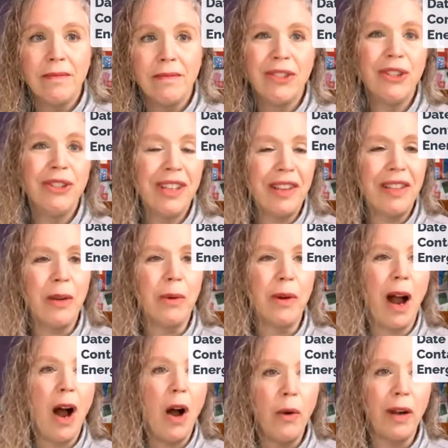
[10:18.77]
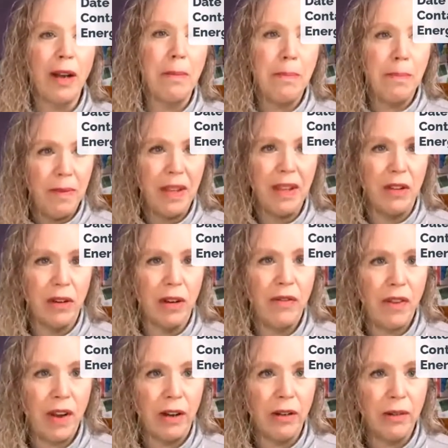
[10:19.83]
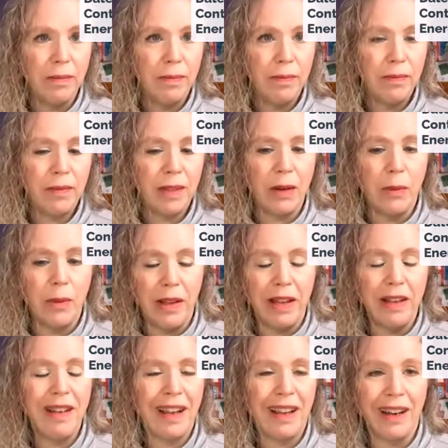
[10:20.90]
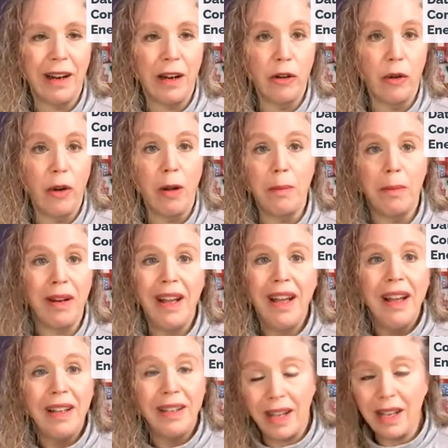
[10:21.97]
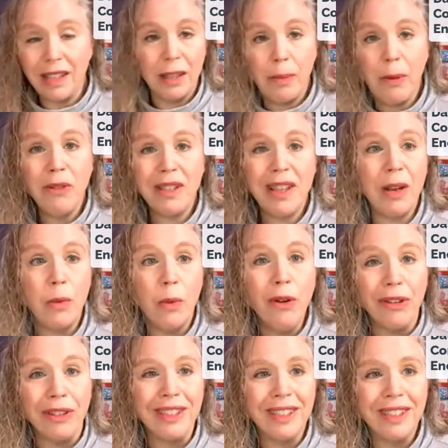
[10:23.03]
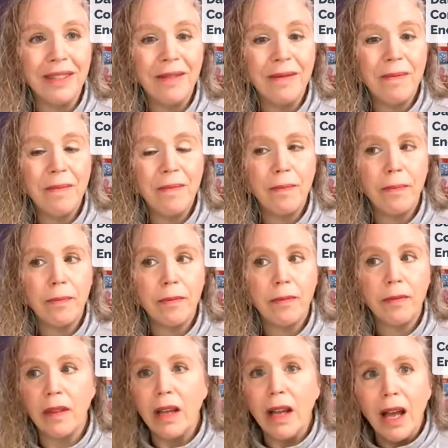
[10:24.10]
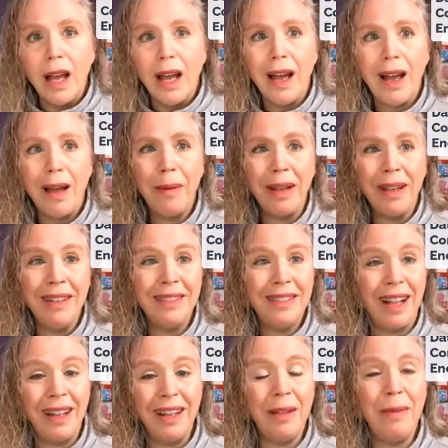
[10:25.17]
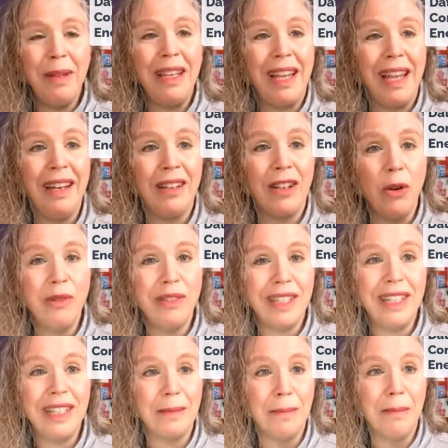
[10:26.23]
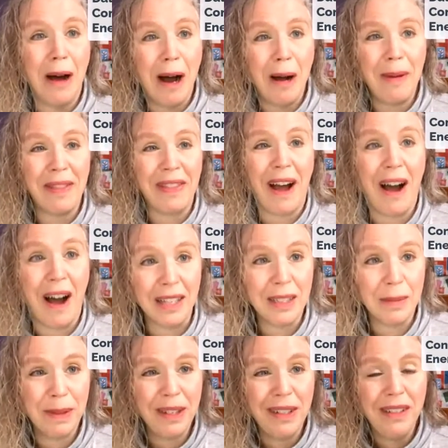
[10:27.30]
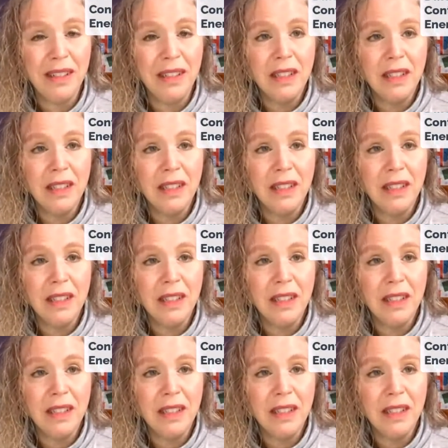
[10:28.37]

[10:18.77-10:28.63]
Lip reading: Turns out they were already in their affair when they'd taken it underground. But suppose they weren't. Am I going to tell him he can't go see his mom at the hospital?